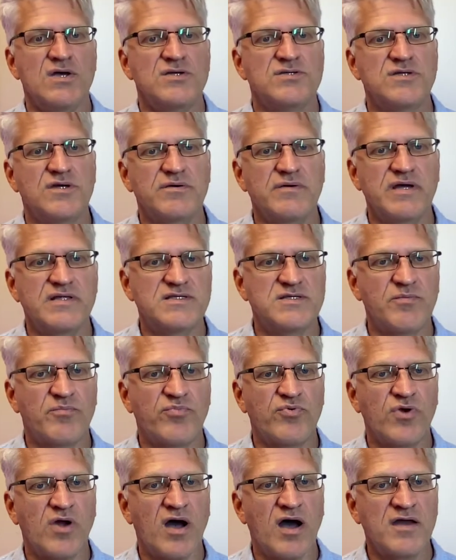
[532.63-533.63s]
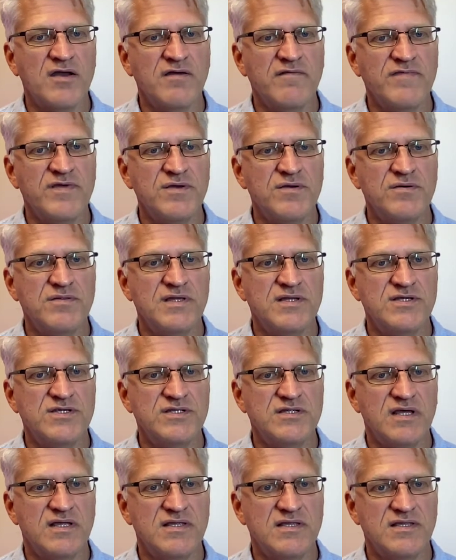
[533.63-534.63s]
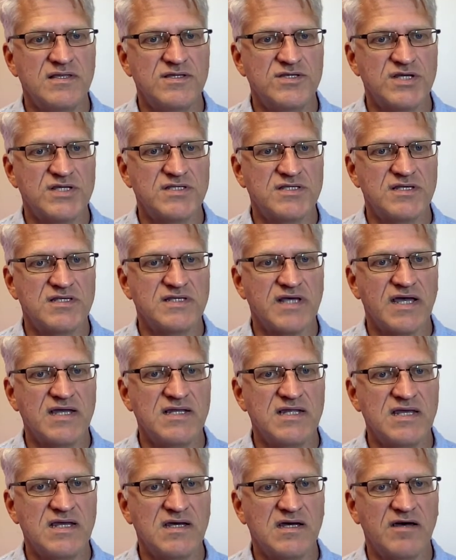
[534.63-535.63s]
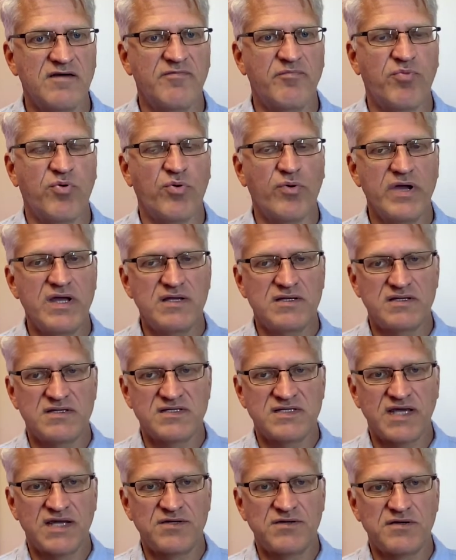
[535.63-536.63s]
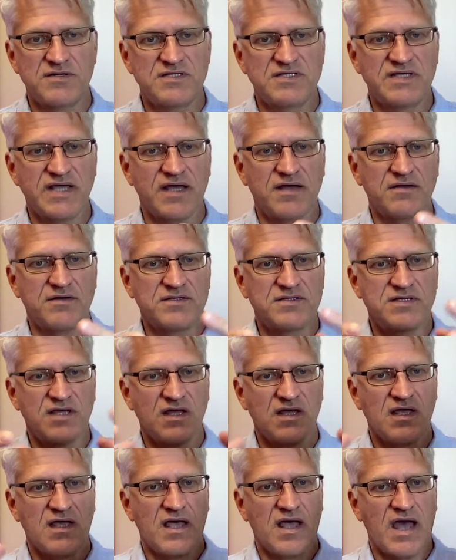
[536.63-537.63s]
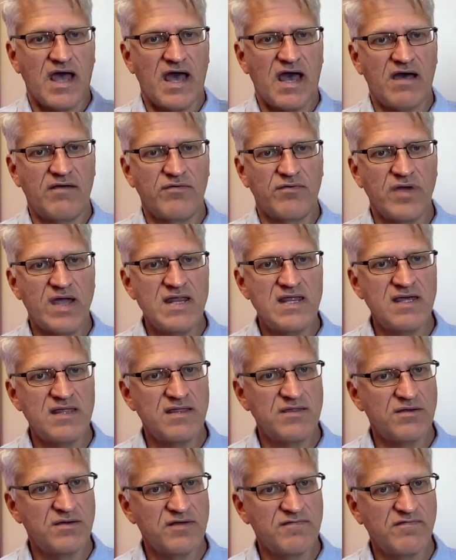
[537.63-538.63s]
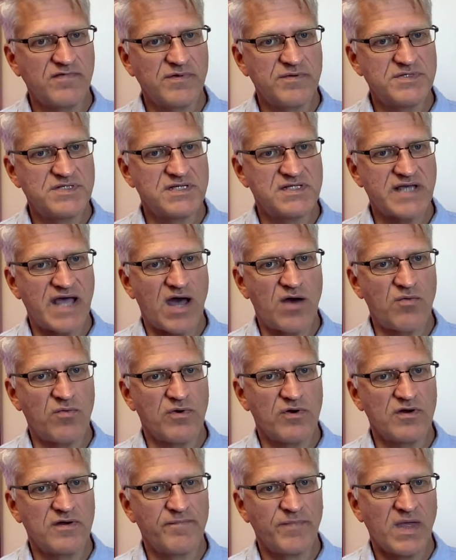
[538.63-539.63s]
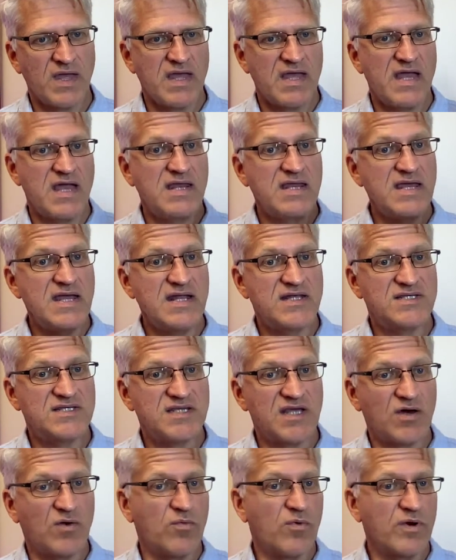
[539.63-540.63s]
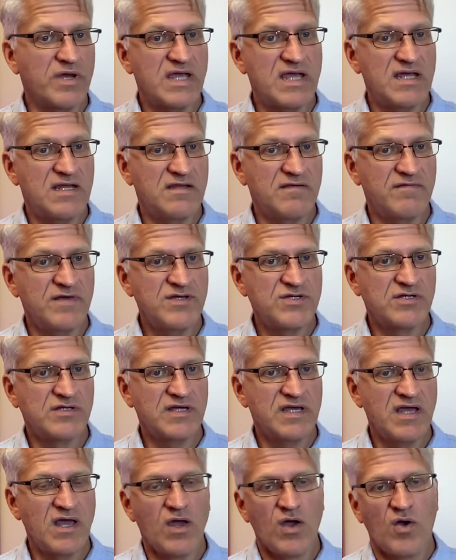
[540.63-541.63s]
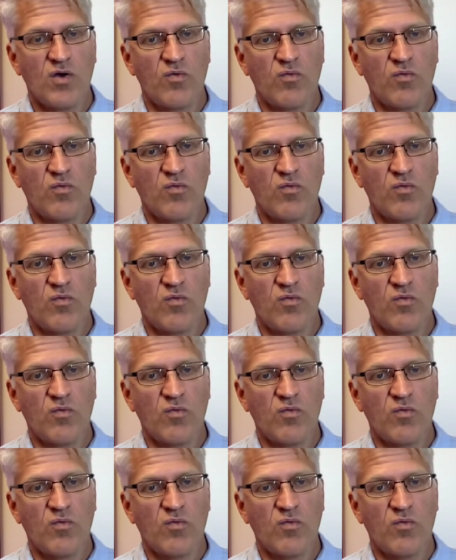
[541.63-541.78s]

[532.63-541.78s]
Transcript: So it's a broader view than just this idea of point-centered cells radiating their influences outward, and each cell working individually.